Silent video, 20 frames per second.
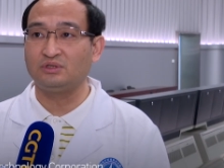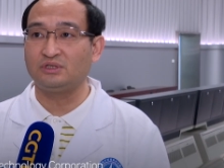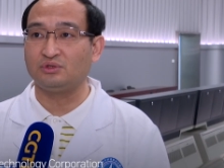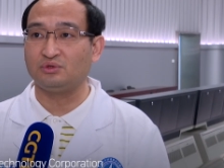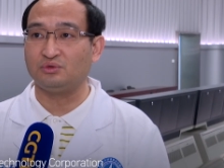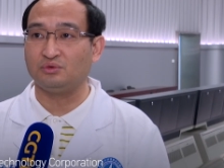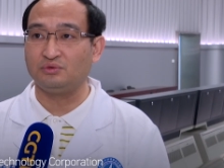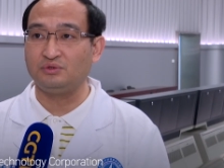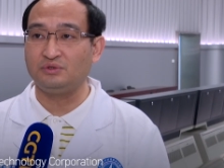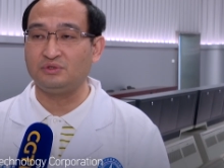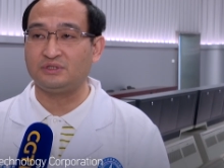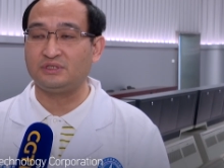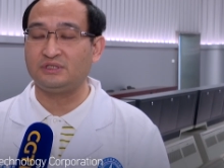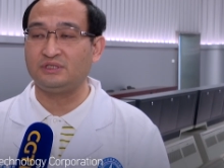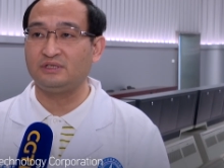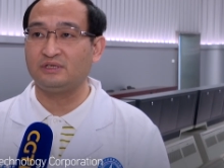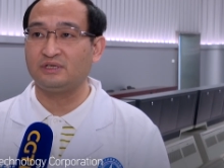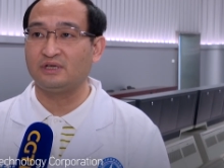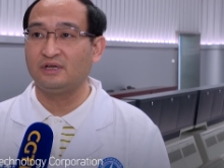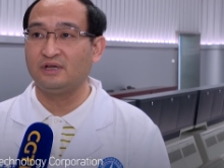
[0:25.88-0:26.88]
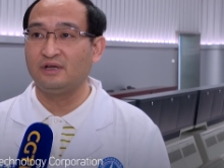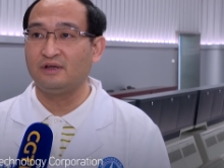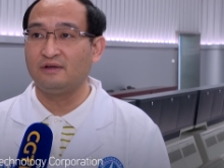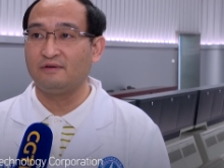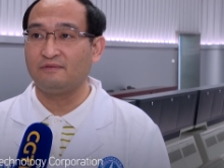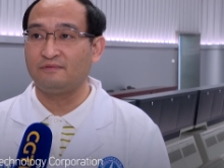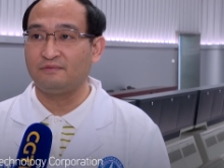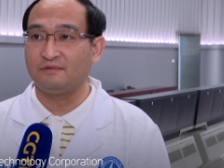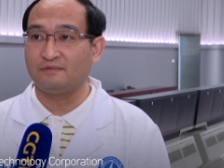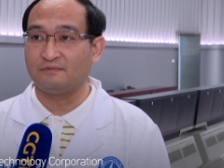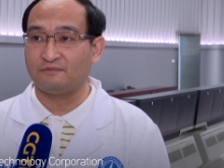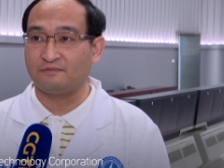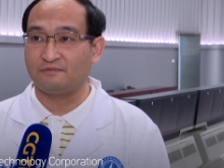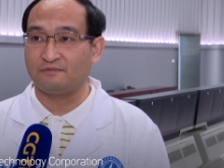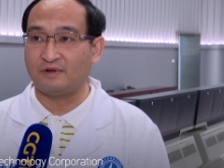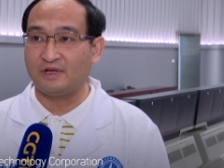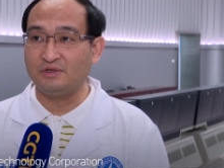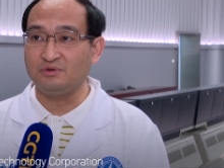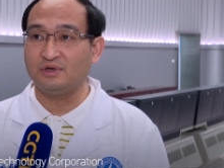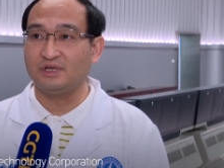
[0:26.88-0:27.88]
went exactly as we expected.
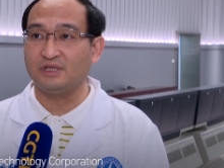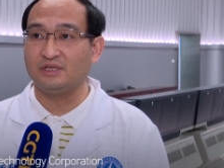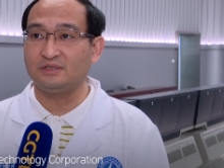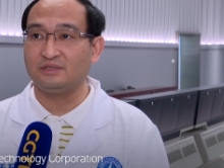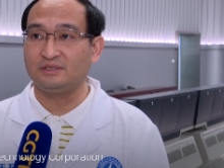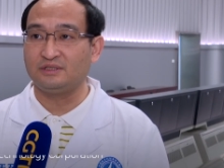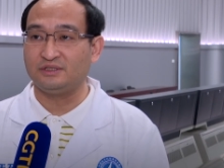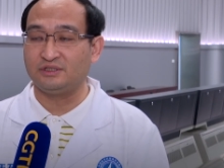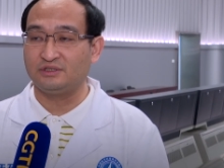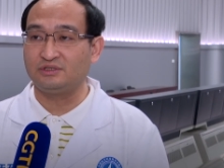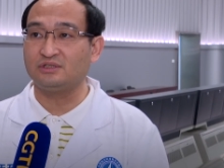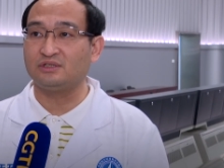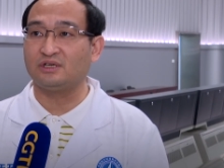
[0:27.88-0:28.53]
The performance was